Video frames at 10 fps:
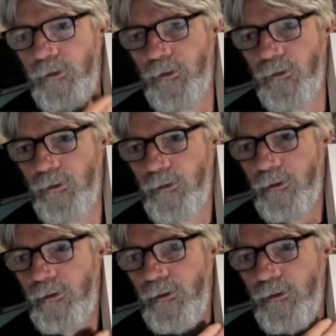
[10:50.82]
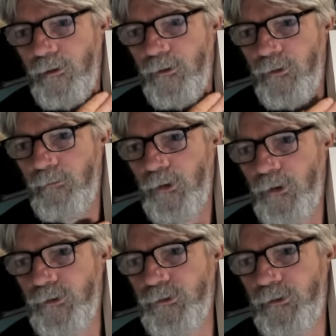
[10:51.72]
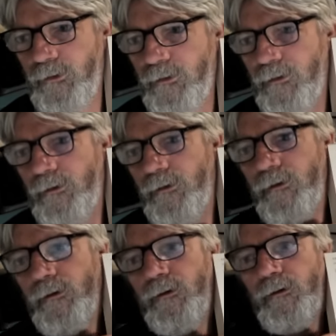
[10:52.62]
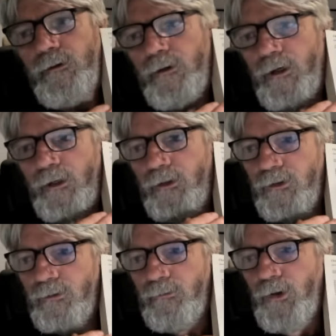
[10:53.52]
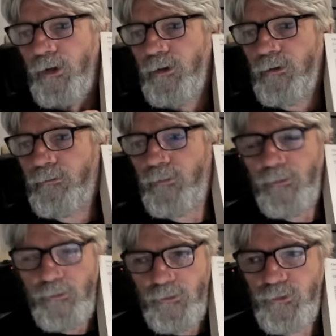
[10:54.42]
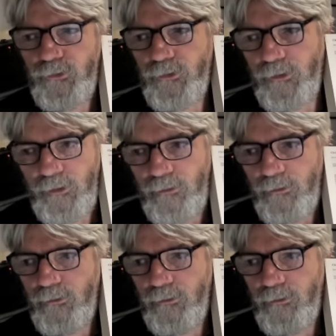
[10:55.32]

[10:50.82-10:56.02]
here in the margin and at the bottom usually